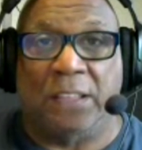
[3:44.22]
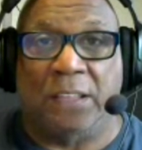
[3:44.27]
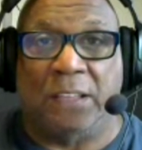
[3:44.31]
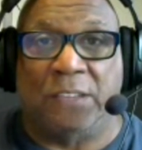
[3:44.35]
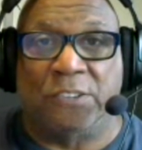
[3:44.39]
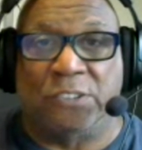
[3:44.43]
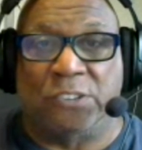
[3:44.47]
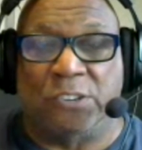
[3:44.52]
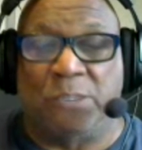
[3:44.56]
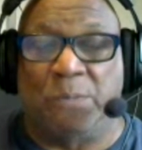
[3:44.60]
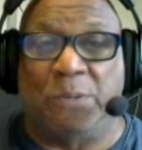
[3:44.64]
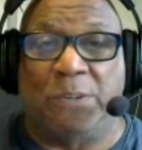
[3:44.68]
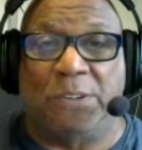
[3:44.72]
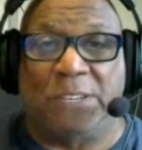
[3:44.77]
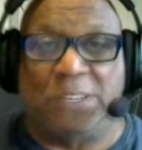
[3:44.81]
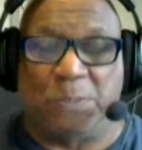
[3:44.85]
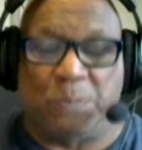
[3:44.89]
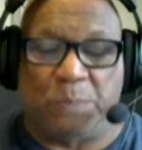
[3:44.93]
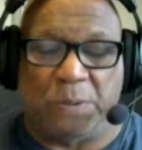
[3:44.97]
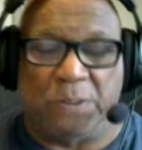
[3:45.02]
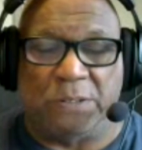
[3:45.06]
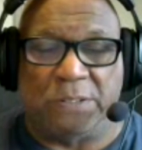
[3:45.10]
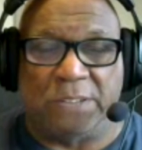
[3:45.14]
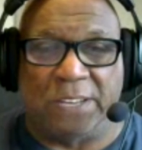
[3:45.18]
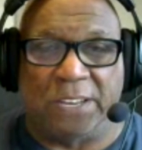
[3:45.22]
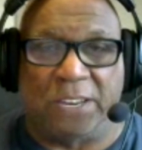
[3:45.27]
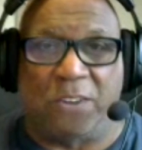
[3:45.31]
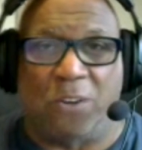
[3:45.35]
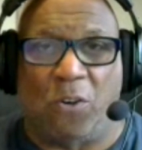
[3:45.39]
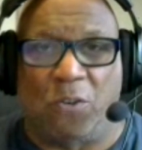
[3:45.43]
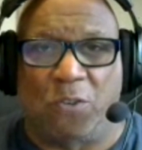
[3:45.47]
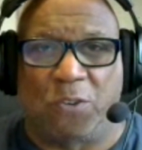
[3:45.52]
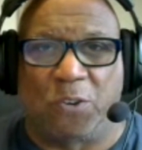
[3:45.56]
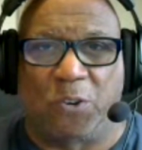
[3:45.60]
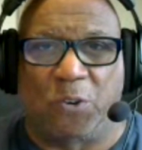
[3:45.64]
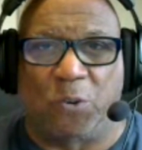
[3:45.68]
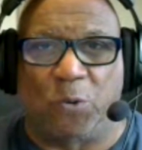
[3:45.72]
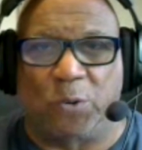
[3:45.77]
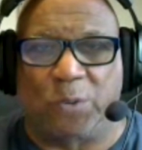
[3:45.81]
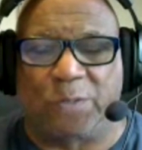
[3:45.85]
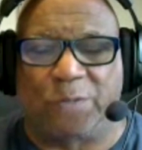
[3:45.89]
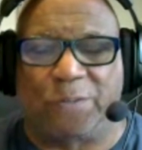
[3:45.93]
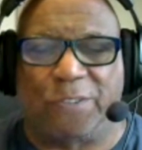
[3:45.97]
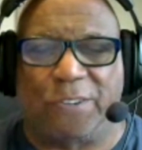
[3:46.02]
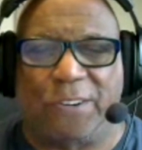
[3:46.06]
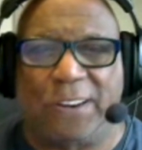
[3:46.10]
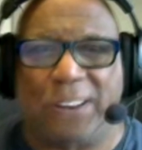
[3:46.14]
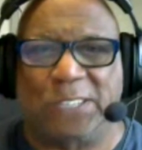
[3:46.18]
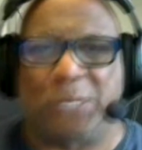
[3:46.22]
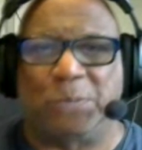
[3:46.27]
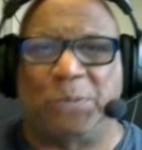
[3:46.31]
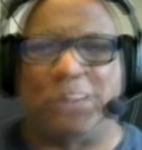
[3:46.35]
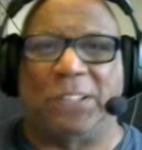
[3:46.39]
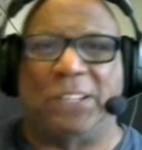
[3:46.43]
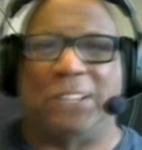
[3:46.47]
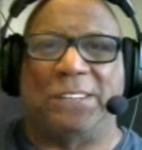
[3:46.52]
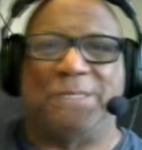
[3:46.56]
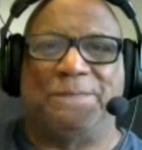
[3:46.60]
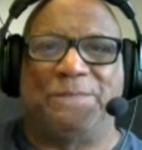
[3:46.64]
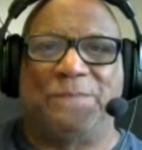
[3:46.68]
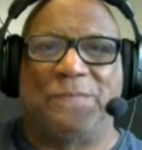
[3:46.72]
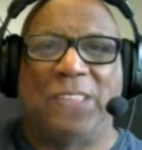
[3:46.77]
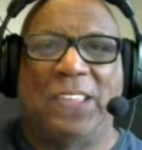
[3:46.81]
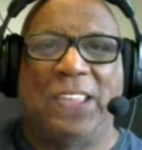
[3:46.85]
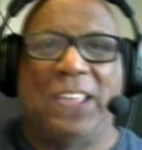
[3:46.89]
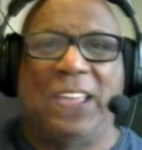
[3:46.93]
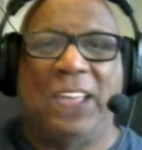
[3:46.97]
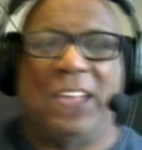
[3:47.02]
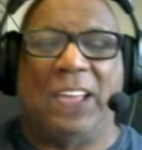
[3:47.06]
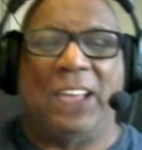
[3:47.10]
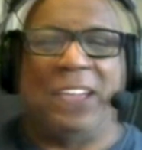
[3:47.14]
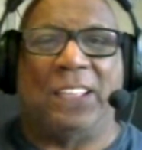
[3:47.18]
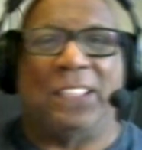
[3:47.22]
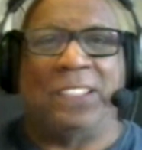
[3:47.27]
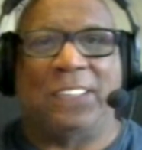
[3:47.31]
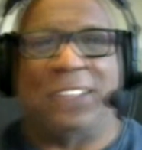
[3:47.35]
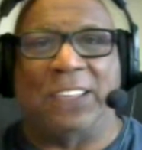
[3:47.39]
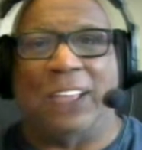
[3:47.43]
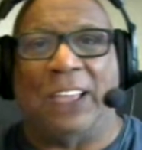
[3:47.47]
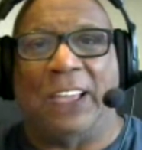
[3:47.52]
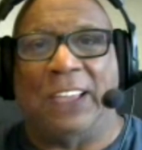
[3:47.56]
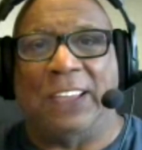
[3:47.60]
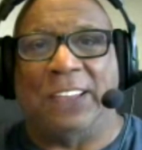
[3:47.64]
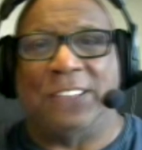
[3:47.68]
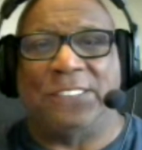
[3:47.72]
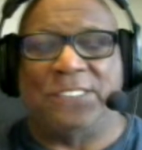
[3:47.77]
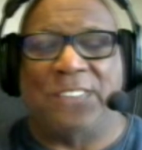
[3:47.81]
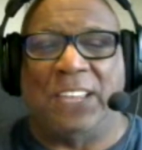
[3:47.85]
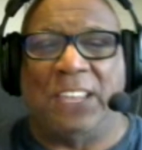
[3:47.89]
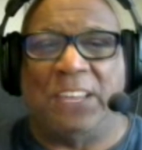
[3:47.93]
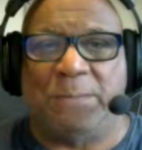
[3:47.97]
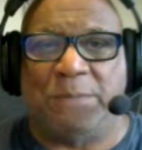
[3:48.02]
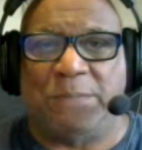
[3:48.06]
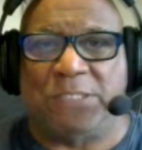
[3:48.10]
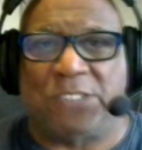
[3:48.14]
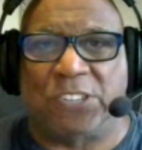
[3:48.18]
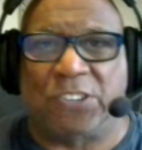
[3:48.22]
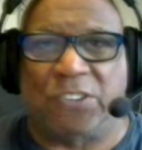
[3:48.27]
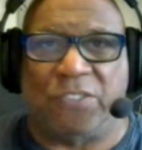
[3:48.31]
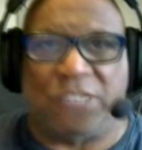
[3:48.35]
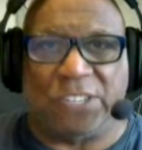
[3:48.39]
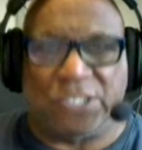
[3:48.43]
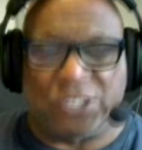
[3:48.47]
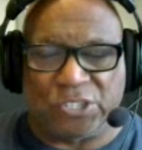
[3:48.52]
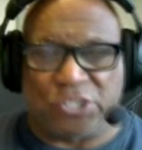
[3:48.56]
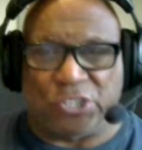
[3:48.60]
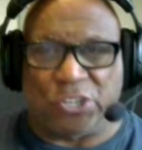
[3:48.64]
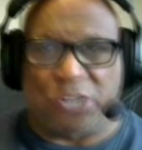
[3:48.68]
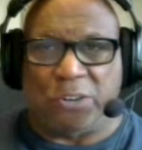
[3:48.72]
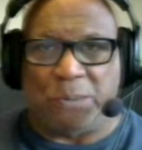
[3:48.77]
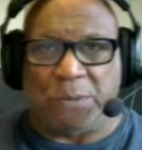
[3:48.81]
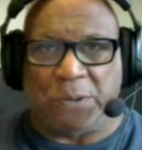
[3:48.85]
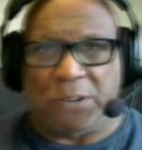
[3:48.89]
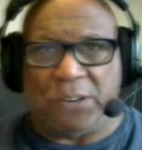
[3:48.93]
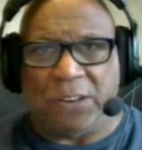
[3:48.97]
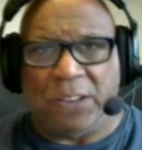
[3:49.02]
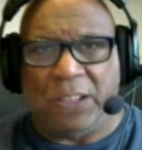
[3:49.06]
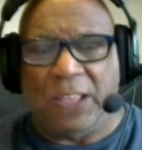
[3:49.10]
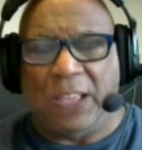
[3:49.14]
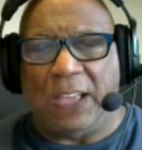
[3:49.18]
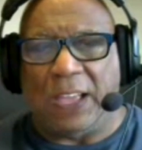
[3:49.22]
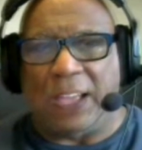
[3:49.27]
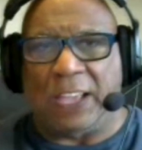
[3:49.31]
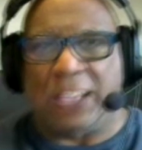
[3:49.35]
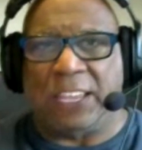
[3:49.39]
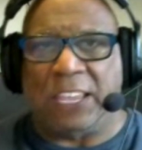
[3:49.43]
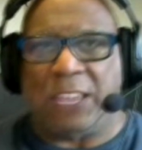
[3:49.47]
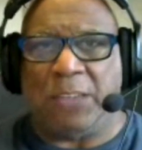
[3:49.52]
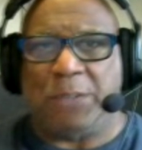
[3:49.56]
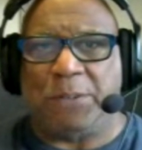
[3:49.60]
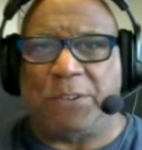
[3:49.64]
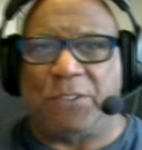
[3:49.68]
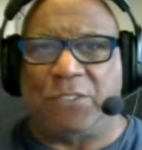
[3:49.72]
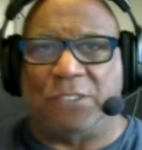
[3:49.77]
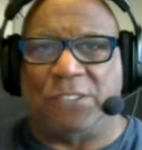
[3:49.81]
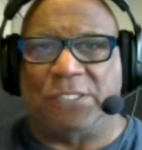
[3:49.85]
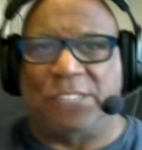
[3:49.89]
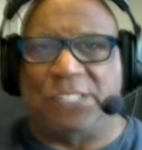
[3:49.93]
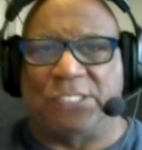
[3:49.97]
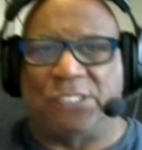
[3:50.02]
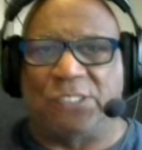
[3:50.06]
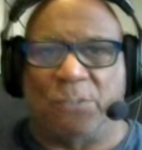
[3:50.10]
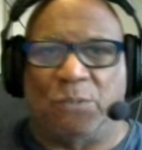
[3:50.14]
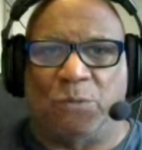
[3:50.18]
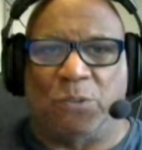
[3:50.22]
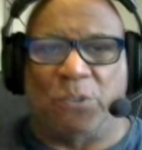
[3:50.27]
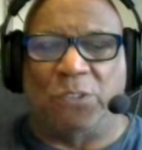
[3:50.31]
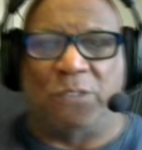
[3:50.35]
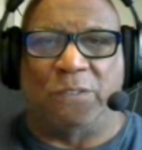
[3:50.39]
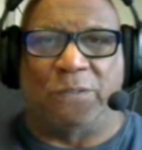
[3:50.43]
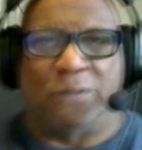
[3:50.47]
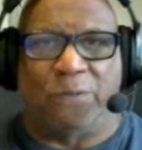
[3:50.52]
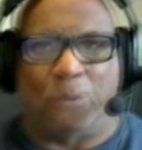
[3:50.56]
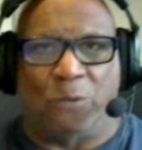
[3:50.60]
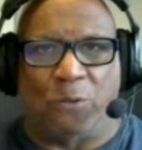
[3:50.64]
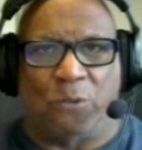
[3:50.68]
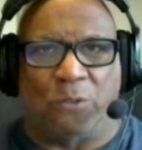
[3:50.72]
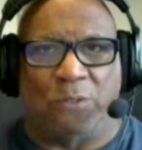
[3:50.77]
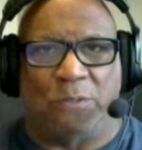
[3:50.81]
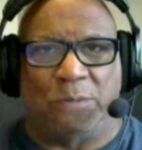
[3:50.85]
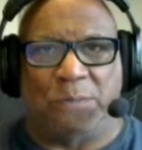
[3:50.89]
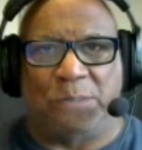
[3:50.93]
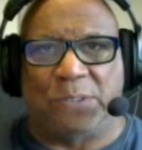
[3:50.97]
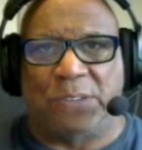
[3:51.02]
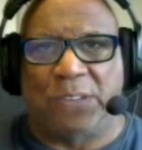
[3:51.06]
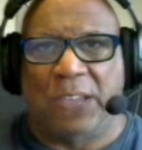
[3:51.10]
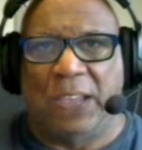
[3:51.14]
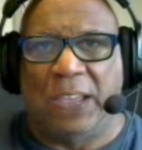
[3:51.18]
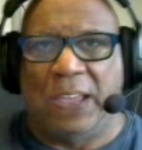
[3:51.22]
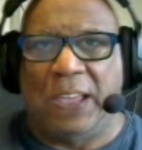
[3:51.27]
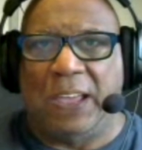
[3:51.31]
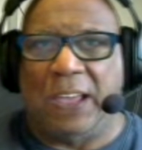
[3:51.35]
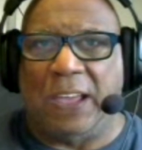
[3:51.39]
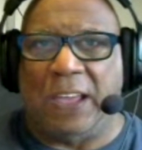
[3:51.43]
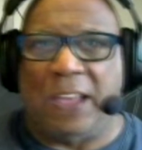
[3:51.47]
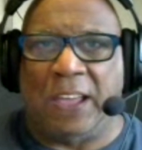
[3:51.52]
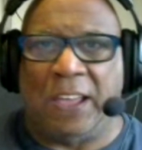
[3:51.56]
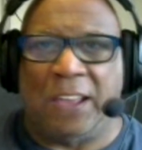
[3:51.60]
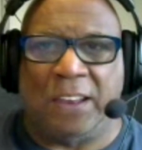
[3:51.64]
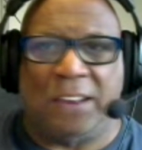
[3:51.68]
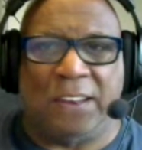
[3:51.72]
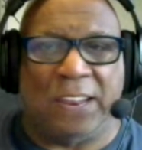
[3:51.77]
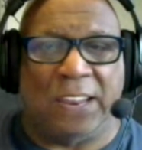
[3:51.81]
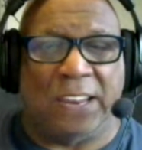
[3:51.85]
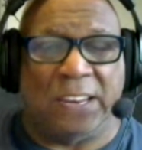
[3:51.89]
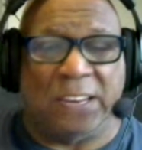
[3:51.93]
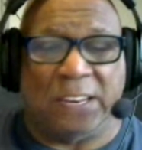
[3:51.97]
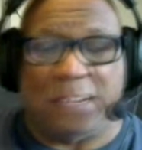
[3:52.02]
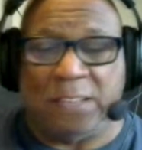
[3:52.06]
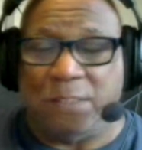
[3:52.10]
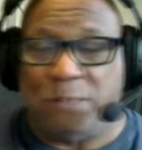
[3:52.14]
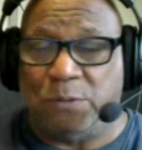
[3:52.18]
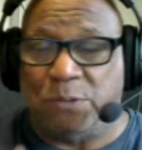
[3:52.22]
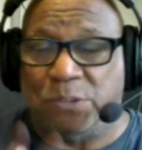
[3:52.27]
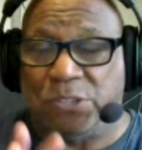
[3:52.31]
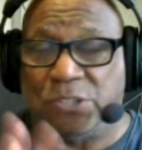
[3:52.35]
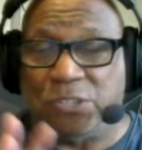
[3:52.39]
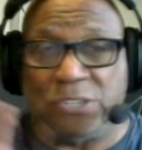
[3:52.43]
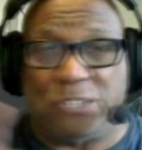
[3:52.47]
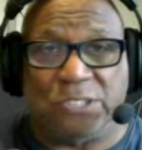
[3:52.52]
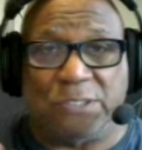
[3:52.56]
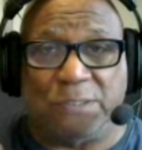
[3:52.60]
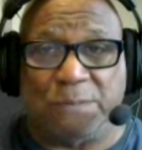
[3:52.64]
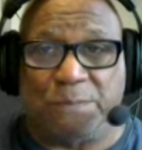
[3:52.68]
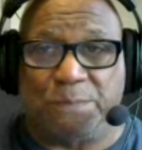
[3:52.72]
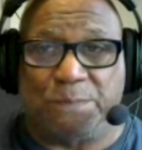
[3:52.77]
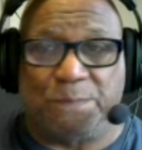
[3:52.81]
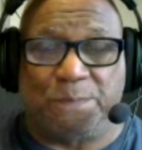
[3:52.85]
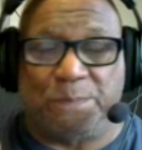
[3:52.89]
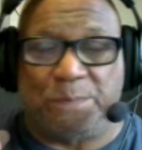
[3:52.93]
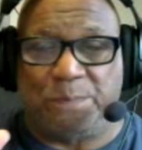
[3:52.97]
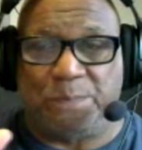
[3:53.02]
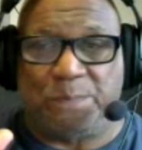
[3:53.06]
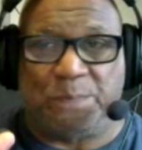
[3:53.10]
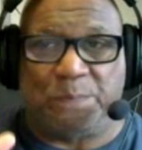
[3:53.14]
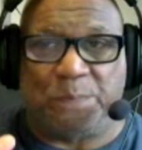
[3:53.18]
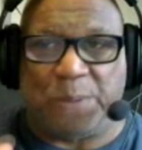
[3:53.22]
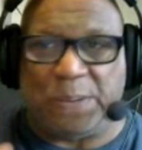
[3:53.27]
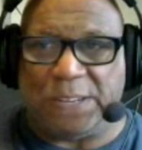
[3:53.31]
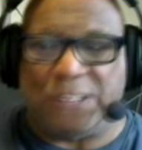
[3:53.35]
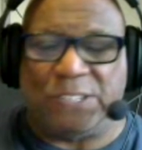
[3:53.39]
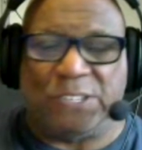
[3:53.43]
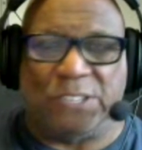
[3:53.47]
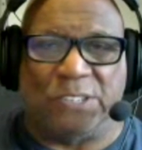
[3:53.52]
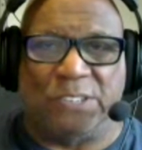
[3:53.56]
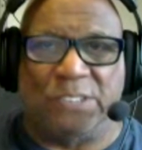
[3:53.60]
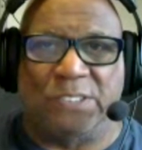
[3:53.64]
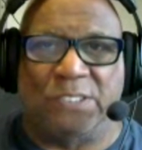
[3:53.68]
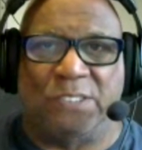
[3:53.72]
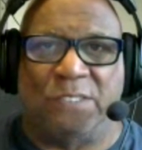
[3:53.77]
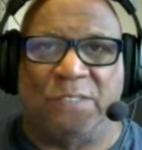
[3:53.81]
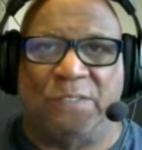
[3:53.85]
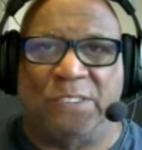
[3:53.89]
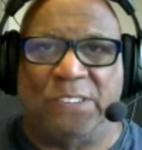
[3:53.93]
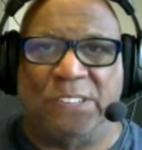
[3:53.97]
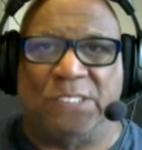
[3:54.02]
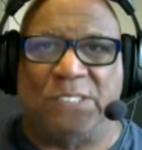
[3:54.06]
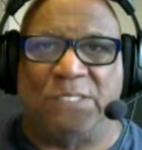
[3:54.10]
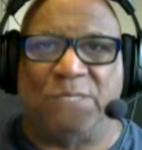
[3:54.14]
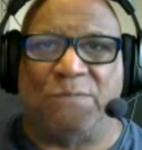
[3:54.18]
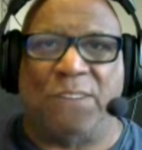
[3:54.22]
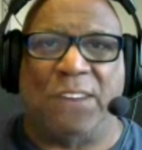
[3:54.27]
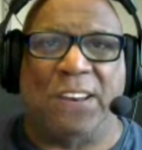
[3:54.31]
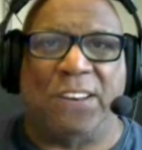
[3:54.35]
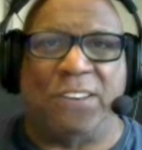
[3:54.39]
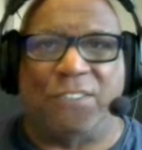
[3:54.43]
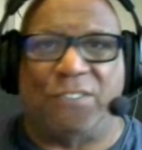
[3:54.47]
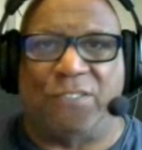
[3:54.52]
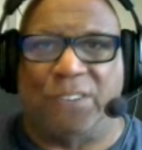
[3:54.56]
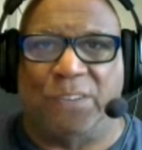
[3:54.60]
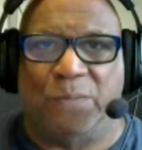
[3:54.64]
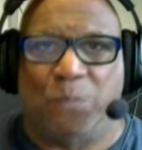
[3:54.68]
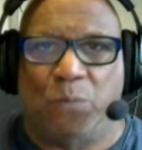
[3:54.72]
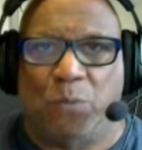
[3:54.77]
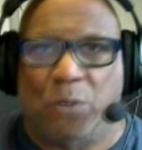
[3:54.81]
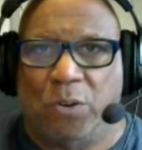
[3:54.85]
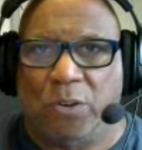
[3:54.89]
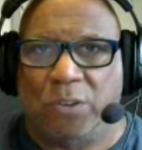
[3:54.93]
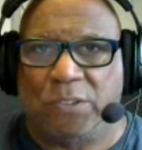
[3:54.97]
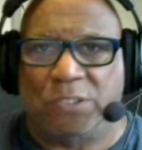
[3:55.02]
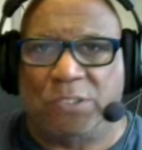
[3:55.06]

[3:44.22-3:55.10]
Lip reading: Somebody's building Concorde for Xplane. The guy's name is Chris German. I came across this on one of the forums, and there was just some pictures of his rendering work,